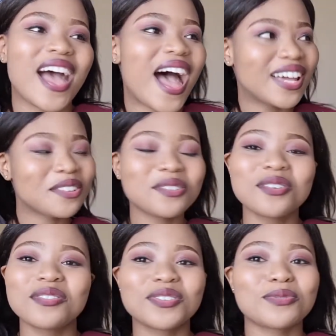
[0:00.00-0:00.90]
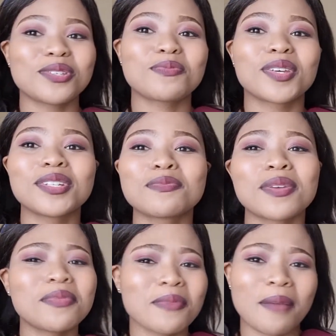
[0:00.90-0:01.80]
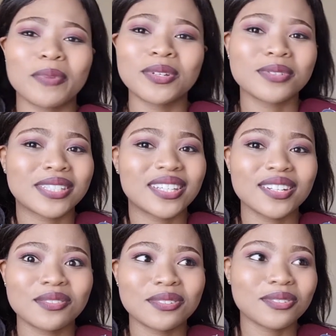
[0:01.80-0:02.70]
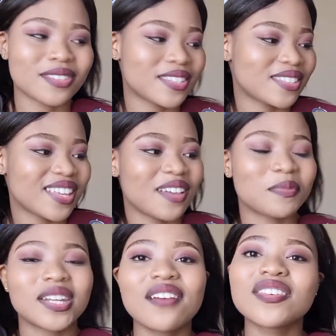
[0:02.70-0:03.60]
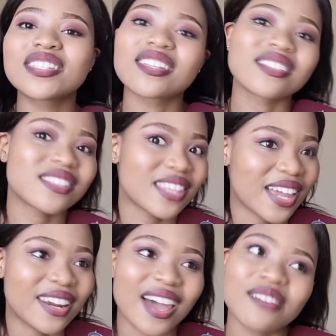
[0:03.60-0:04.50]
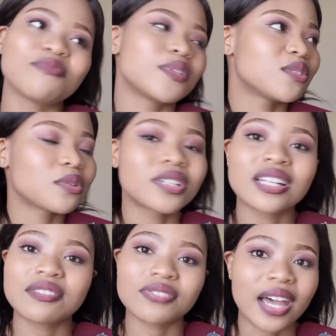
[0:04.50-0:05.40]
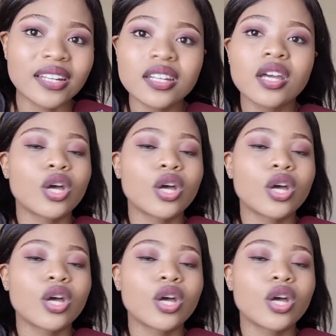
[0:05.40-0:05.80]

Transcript: I don't know if it was because maybe my body was getting used to this thing, but ever since then, I've been totally fine.